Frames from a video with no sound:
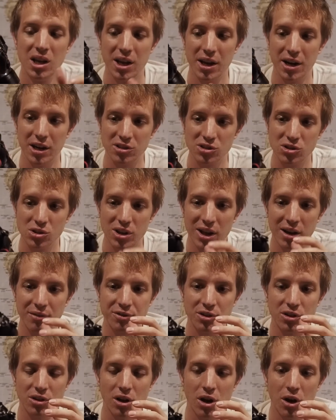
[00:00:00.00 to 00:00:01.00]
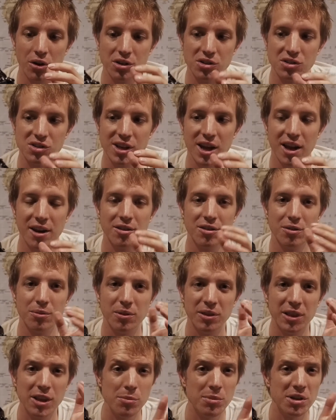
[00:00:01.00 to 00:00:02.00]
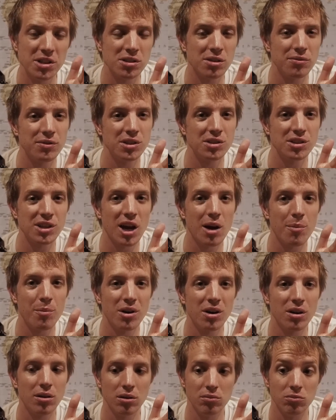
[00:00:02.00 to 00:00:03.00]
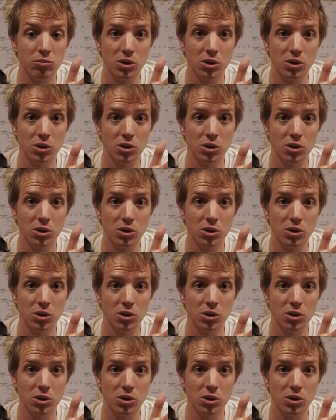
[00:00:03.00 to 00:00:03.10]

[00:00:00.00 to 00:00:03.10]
and I still have to understand the limits of this camera,